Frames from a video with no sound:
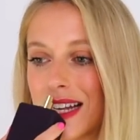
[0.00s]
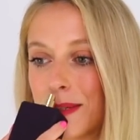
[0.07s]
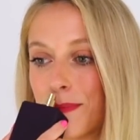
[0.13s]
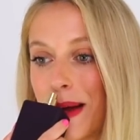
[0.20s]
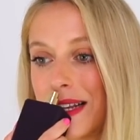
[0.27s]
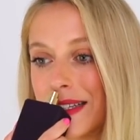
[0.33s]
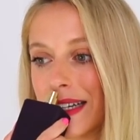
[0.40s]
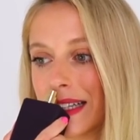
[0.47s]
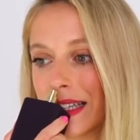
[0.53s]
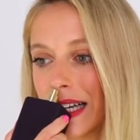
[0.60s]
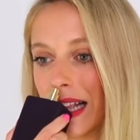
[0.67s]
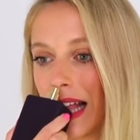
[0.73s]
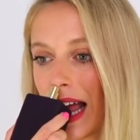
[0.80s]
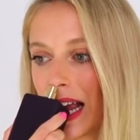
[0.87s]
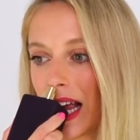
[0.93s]
It's
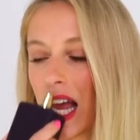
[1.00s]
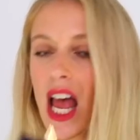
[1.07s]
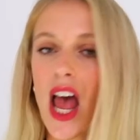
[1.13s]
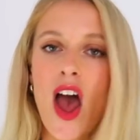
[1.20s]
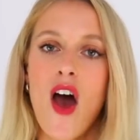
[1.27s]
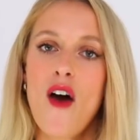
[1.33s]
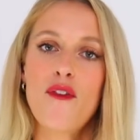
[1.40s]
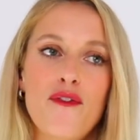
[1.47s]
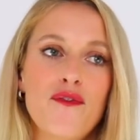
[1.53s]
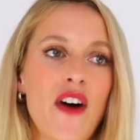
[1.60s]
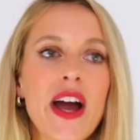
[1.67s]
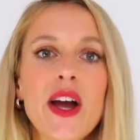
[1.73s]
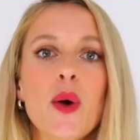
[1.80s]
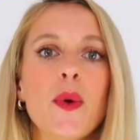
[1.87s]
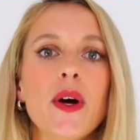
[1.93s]
basically like
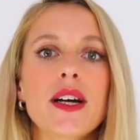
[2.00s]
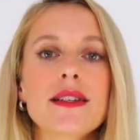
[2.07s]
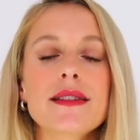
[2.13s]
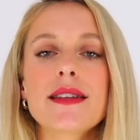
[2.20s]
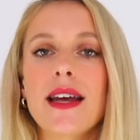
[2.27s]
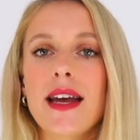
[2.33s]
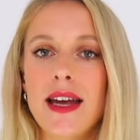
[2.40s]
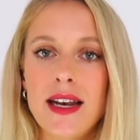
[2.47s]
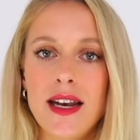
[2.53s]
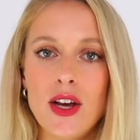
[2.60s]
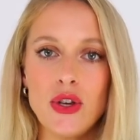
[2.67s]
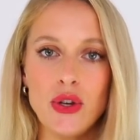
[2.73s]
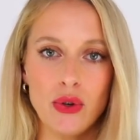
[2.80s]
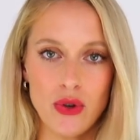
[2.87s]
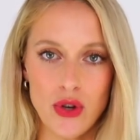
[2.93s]
fireworks
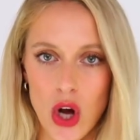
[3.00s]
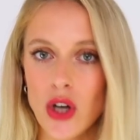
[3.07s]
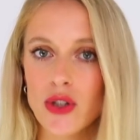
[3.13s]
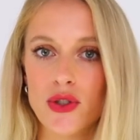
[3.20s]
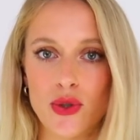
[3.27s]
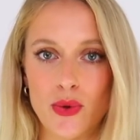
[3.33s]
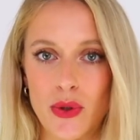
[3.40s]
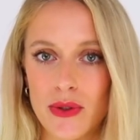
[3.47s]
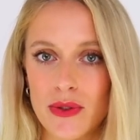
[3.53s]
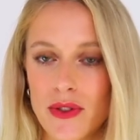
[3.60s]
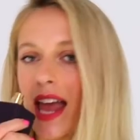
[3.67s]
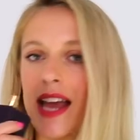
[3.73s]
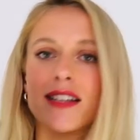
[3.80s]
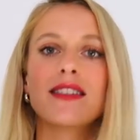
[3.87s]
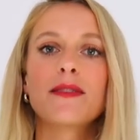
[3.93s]
in your
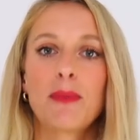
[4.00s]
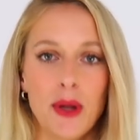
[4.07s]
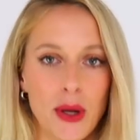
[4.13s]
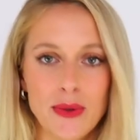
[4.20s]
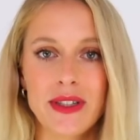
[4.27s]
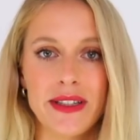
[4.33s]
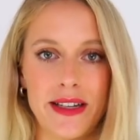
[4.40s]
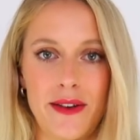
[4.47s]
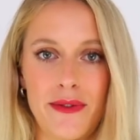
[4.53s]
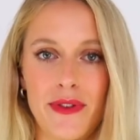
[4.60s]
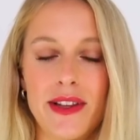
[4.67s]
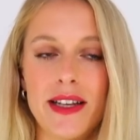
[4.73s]
nostrils. Explosive.